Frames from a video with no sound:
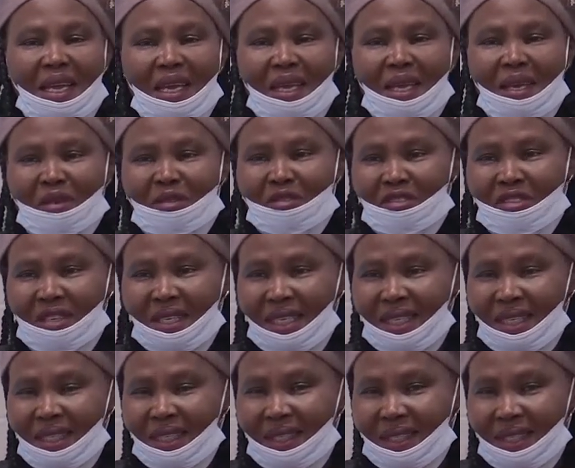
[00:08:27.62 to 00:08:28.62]

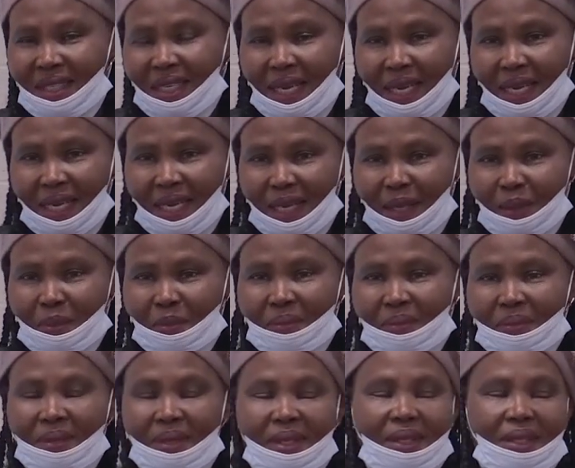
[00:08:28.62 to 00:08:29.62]
Every
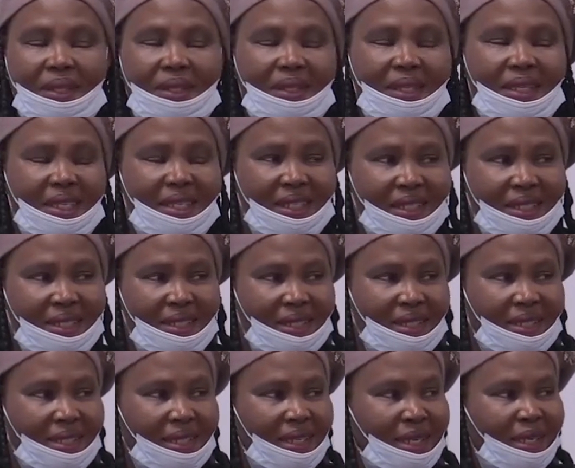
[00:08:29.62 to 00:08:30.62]
time there
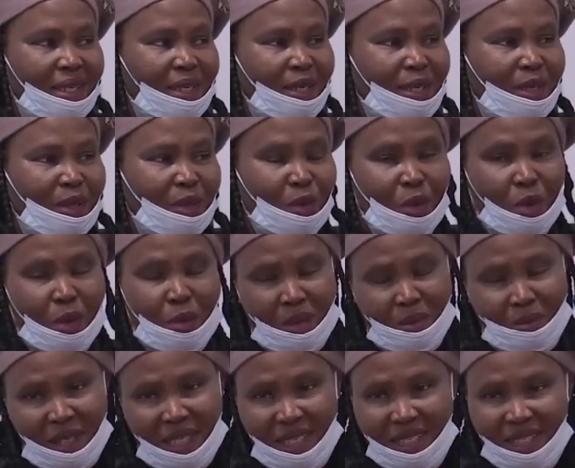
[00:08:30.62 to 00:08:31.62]
is a
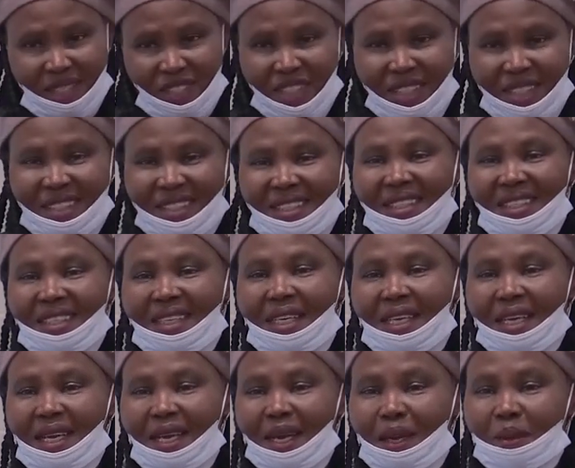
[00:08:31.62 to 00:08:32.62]
commemoration,
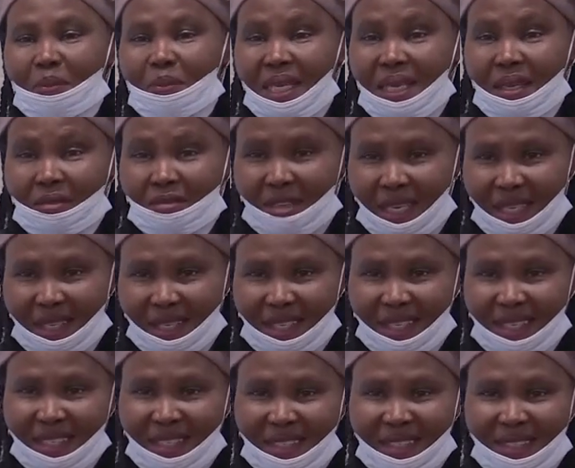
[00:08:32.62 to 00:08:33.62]
I'm
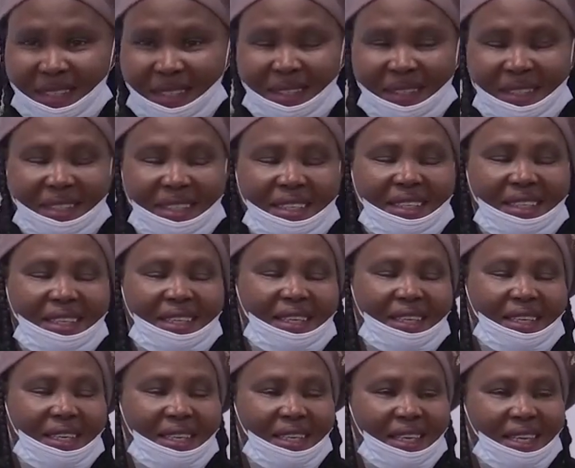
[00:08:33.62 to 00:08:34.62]
invited.
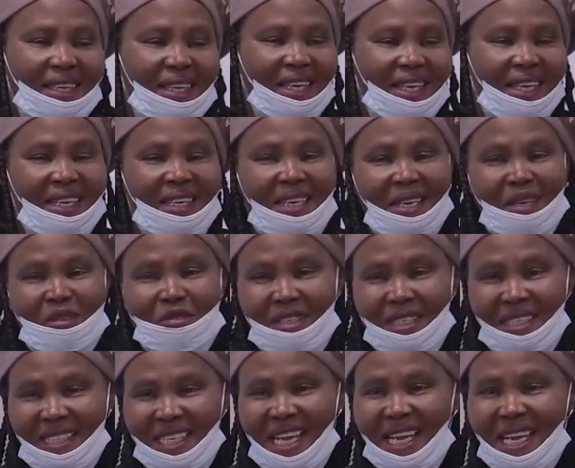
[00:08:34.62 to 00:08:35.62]
And
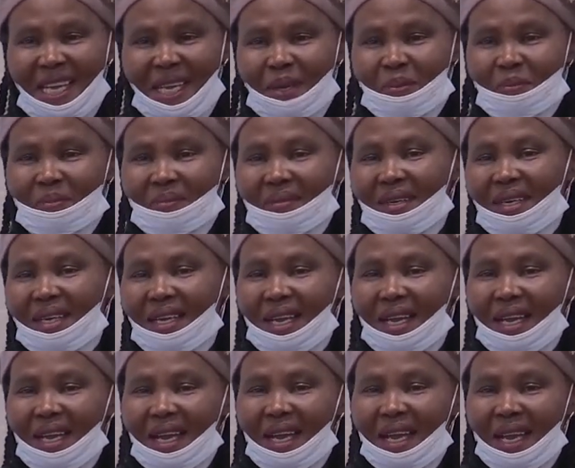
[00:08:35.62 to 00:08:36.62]
every time
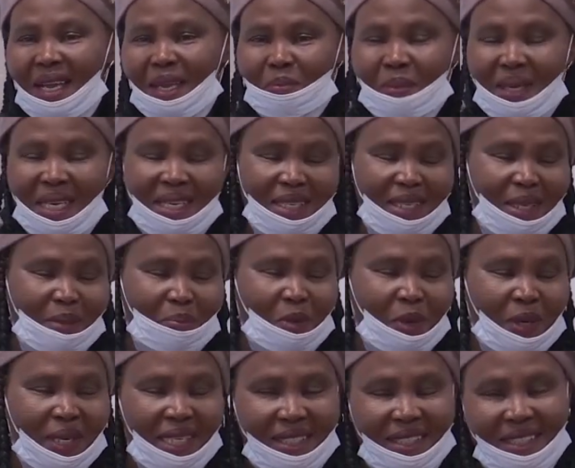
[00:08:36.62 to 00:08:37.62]
I make it a
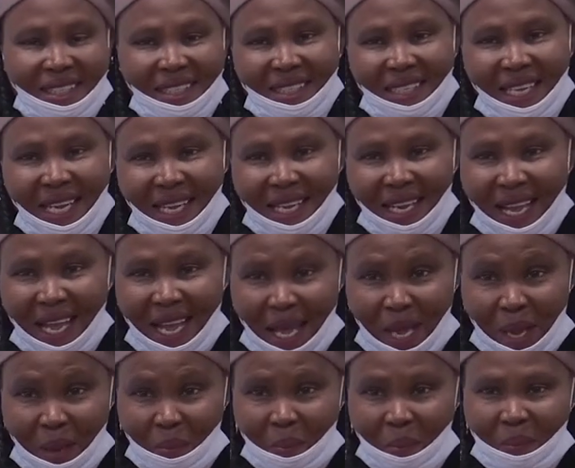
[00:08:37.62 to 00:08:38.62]
point that I
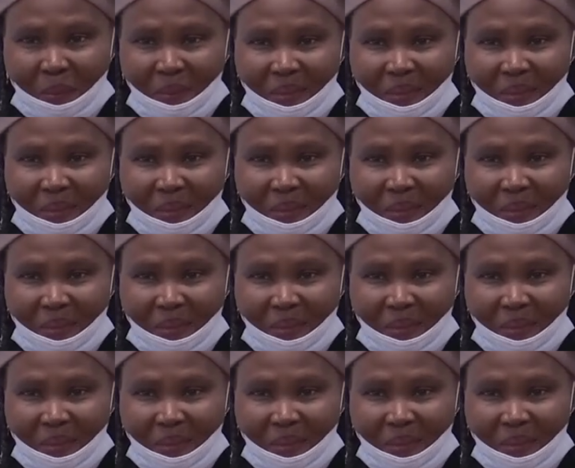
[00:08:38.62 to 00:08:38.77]
come.